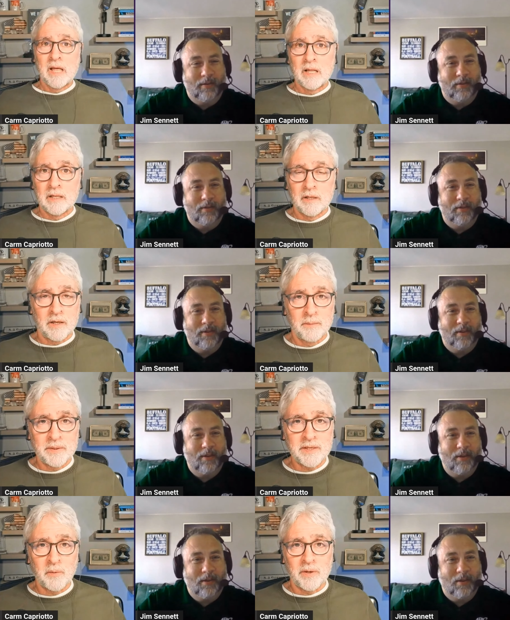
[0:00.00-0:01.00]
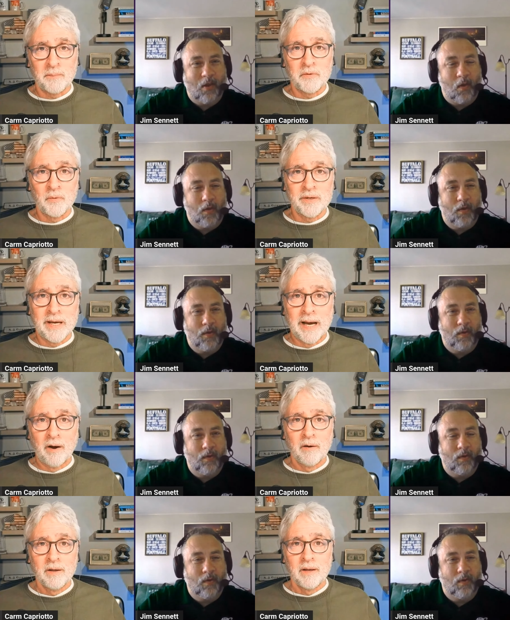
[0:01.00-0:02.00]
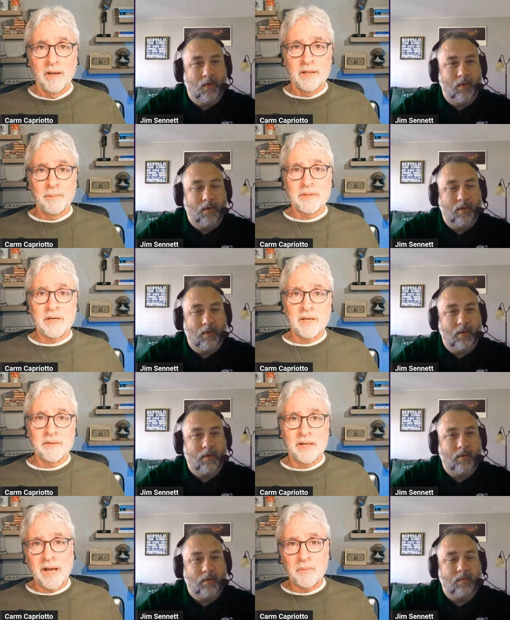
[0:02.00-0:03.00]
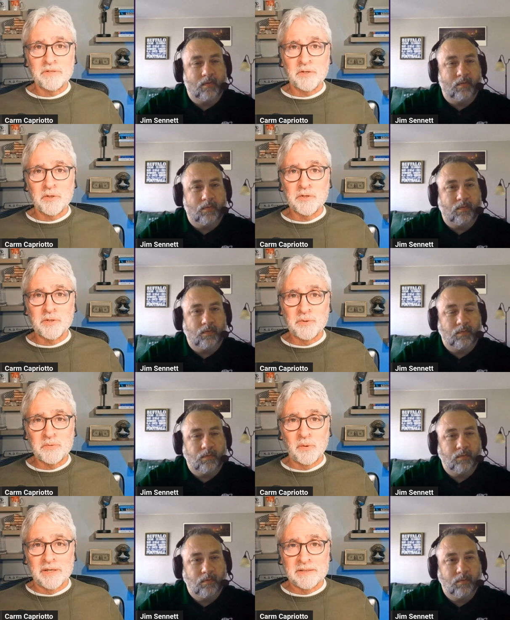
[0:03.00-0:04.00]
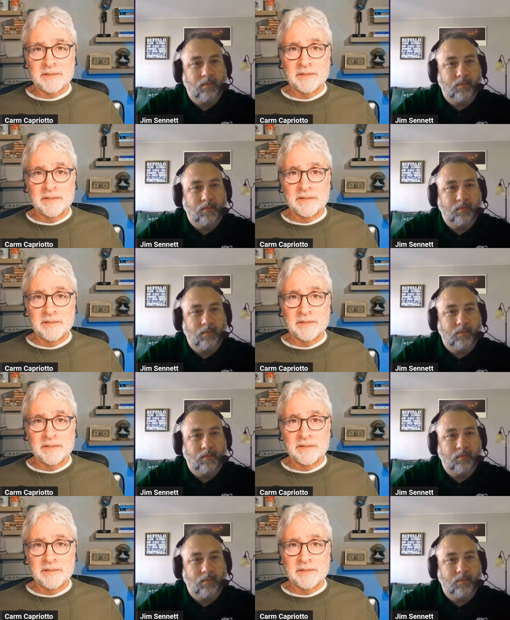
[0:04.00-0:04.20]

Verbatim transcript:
Speaker 1: let me tell you what I'm doing now. And let me tell you that I was in your shoes once.